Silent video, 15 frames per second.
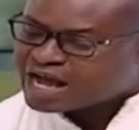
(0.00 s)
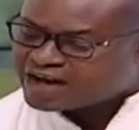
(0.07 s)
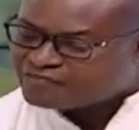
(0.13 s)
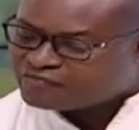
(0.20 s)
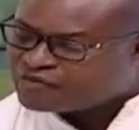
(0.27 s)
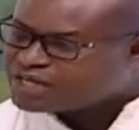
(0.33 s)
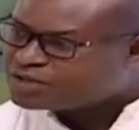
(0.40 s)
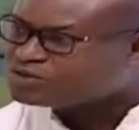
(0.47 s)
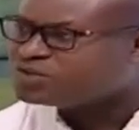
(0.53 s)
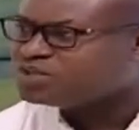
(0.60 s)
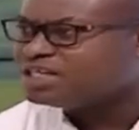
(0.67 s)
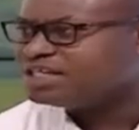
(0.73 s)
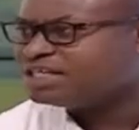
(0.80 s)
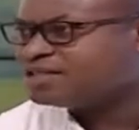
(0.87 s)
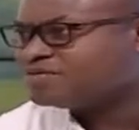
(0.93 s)
failed to
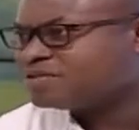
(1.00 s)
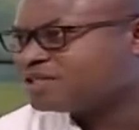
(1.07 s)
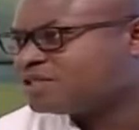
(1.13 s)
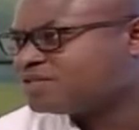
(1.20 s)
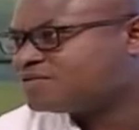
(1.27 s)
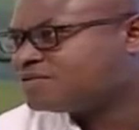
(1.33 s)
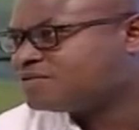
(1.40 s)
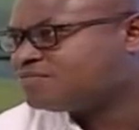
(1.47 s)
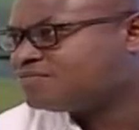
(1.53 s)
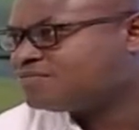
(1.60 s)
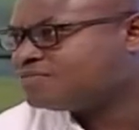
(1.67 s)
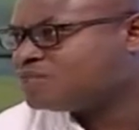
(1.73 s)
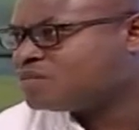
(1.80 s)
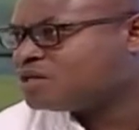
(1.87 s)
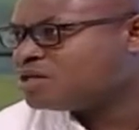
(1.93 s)
lead themselves.
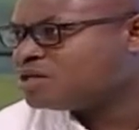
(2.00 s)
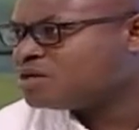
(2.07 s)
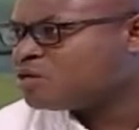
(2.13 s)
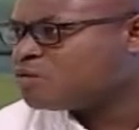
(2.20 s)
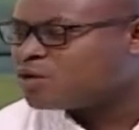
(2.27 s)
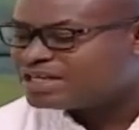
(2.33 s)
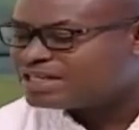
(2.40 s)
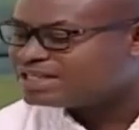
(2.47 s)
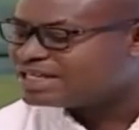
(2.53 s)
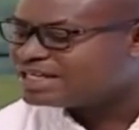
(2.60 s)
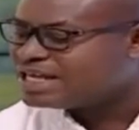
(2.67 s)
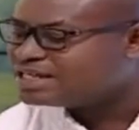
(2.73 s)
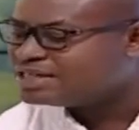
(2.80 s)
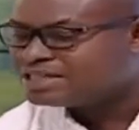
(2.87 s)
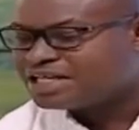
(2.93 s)
What is the
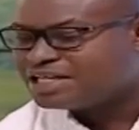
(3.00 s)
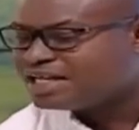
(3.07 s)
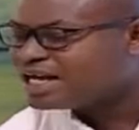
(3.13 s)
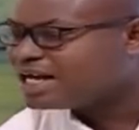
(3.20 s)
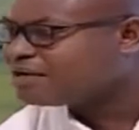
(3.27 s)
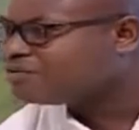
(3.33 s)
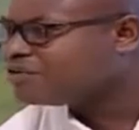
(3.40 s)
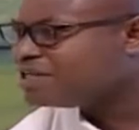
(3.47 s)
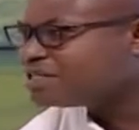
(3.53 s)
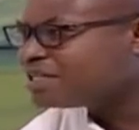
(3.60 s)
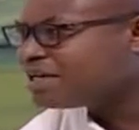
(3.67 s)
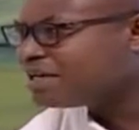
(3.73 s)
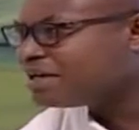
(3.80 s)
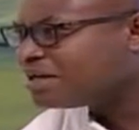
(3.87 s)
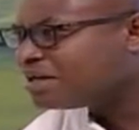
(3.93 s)
next thing they are
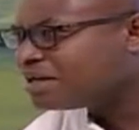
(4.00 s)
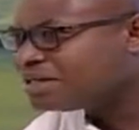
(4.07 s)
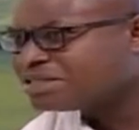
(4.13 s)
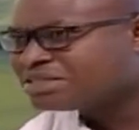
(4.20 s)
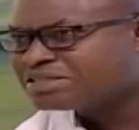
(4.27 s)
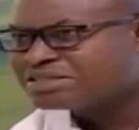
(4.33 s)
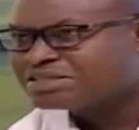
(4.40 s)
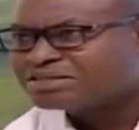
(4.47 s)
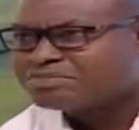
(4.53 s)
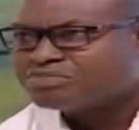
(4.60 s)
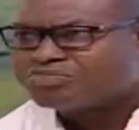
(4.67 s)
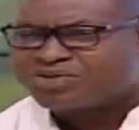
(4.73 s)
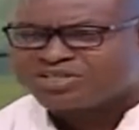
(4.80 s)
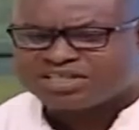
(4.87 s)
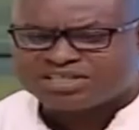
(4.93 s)
raising is
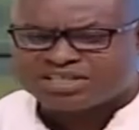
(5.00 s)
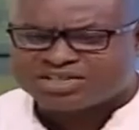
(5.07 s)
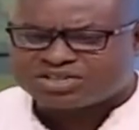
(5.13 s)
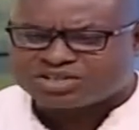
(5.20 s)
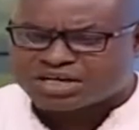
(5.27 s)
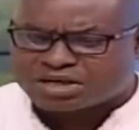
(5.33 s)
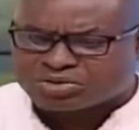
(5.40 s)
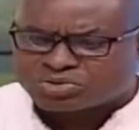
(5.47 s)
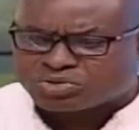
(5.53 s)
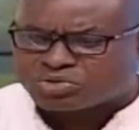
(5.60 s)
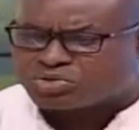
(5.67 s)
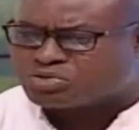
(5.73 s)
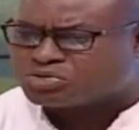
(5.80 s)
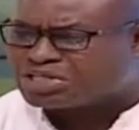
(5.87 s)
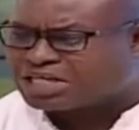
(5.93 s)
prejudicial
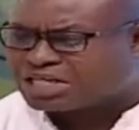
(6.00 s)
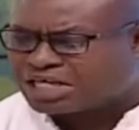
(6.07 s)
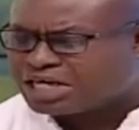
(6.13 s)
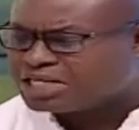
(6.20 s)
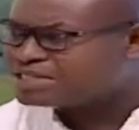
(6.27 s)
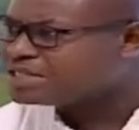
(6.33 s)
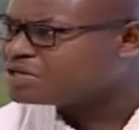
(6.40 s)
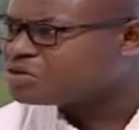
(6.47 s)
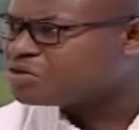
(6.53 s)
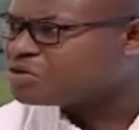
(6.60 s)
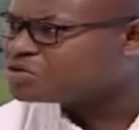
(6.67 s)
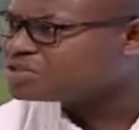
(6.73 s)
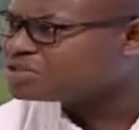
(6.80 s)
to the case in court.